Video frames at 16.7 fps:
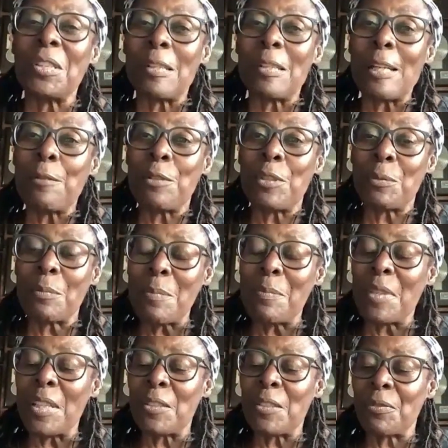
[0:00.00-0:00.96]
and I, who's
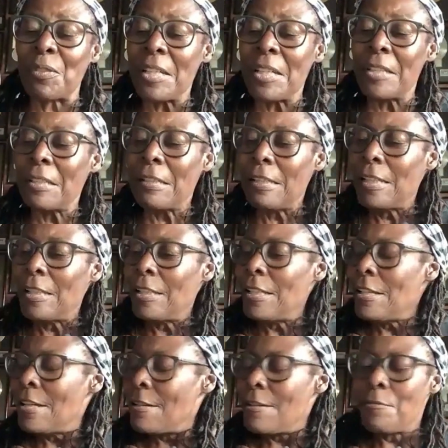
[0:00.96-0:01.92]
my best friend,
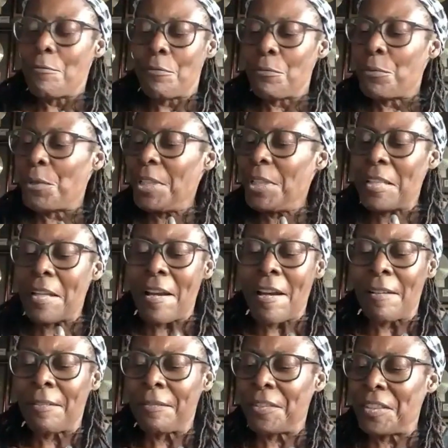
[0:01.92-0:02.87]
we
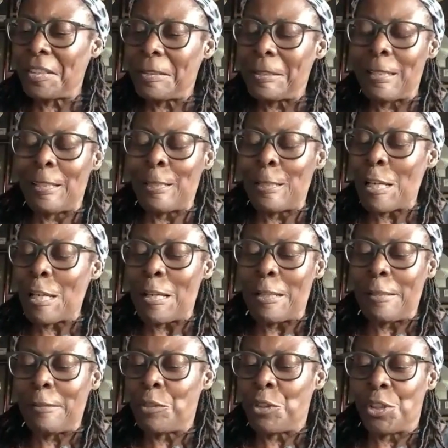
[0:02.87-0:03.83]
laughed
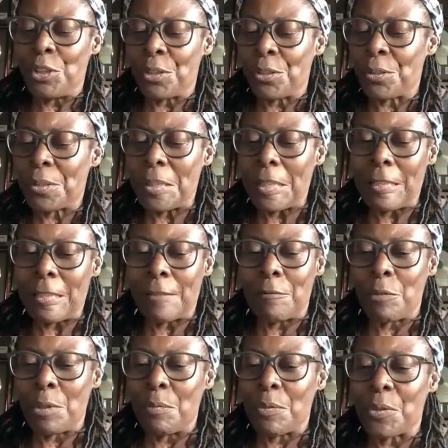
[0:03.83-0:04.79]
and cheered,
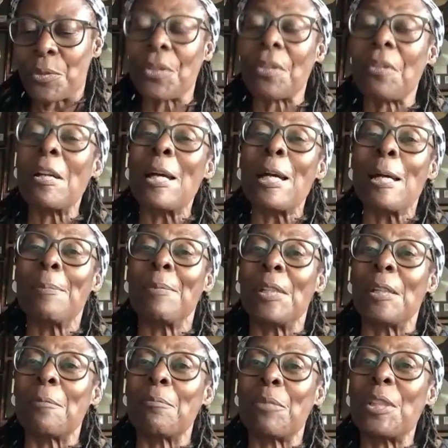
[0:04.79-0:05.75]
and we were so
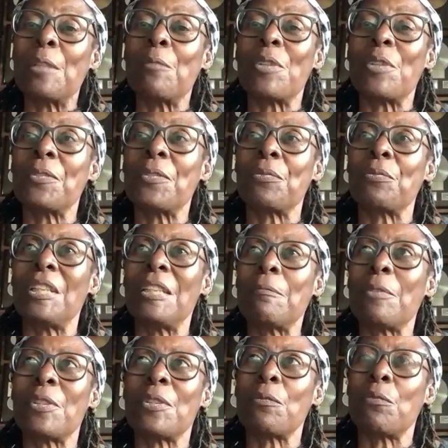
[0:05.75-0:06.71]
happy. But it was
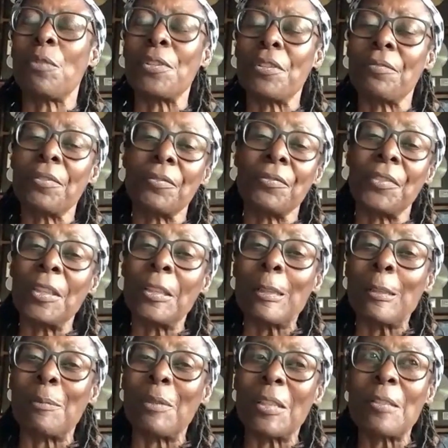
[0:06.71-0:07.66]
a wonderful
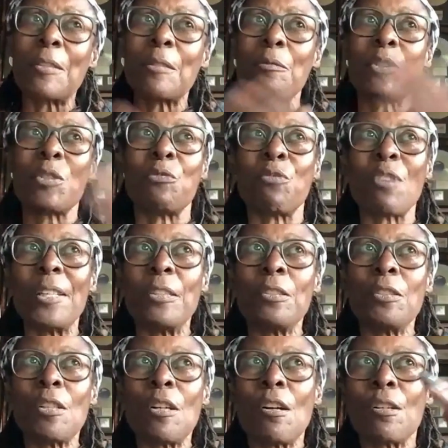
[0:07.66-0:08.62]
feeling because it was right
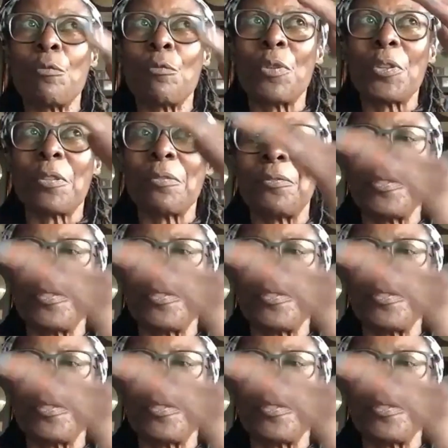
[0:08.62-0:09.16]
along with the